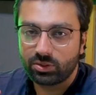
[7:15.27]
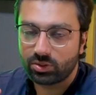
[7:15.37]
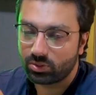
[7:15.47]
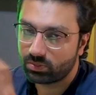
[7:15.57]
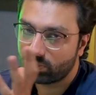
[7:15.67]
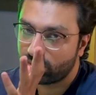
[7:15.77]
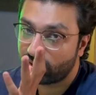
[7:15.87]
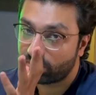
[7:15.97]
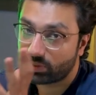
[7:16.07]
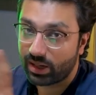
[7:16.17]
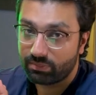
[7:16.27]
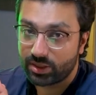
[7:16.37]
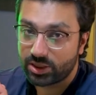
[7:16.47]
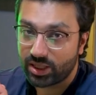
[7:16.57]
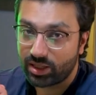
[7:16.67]
So subscribe the
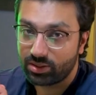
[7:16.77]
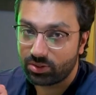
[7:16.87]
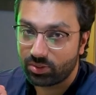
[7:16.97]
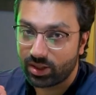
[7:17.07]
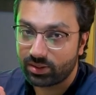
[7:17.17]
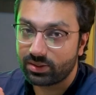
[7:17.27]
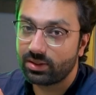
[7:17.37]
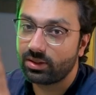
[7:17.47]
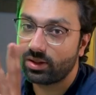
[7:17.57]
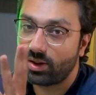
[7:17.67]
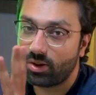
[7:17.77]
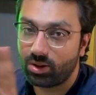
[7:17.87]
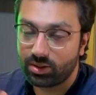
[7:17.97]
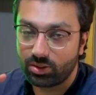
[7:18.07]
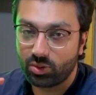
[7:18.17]
channel to get all
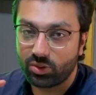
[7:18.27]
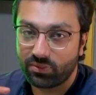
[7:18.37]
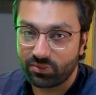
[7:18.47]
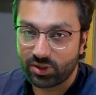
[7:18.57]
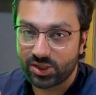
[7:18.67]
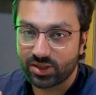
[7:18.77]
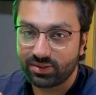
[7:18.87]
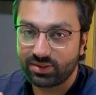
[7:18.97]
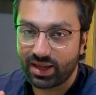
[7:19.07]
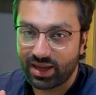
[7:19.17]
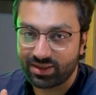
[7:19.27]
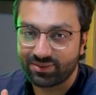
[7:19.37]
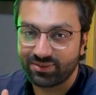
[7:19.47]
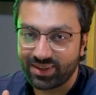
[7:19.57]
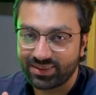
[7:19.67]
the notifications as
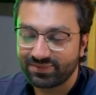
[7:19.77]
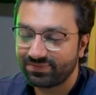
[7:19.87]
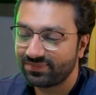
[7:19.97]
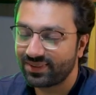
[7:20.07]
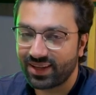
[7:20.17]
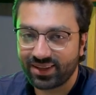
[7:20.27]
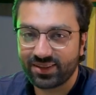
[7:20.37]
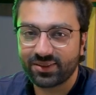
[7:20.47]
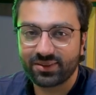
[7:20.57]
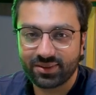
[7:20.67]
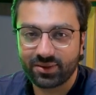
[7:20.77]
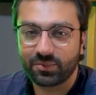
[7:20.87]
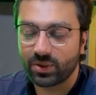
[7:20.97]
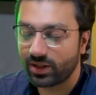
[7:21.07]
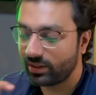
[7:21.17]
well. Thank you.
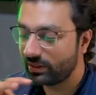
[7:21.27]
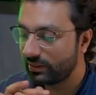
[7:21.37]
Goodbye.